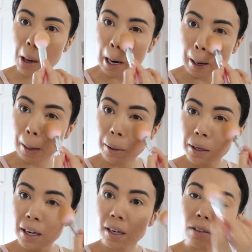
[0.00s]
And
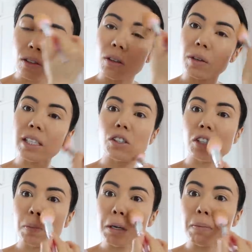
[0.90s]
yeah, so it's
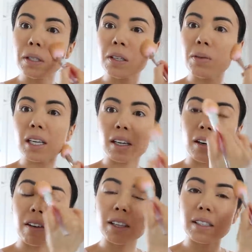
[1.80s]
just been a busy week,
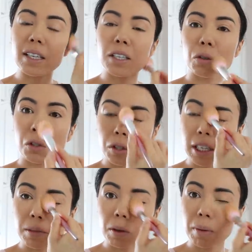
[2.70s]
and obviously I told you
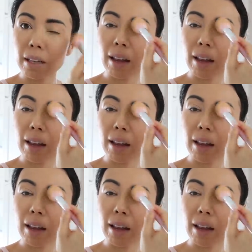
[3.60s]
guys about my